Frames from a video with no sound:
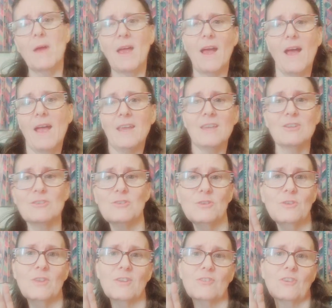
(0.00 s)
I can
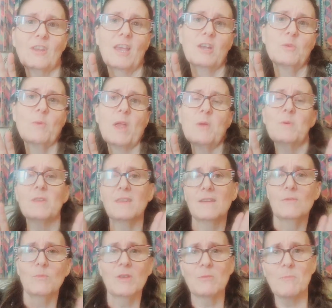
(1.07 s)
do this and get away with
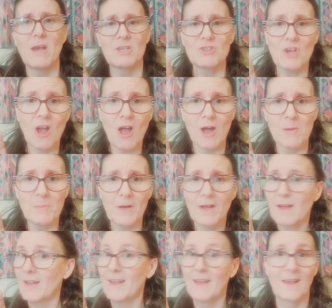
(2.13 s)
it with my job.
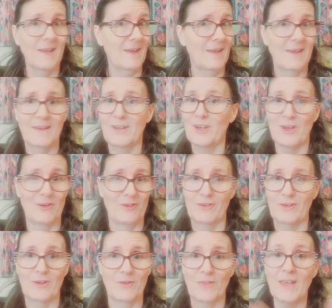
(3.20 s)
No,
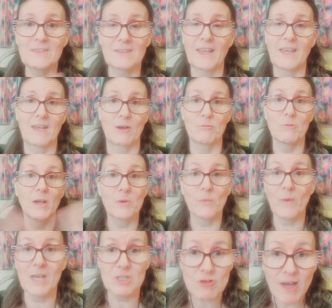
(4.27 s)
that's like a
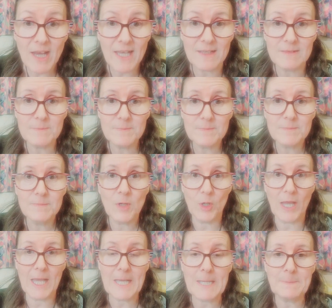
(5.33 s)
runaway train.
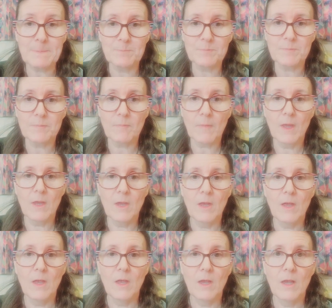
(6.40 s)
Okay?
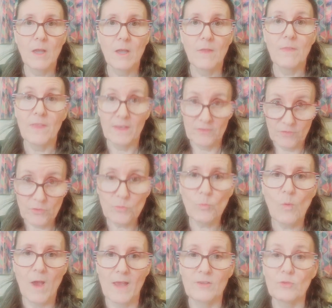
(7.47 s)
This is why.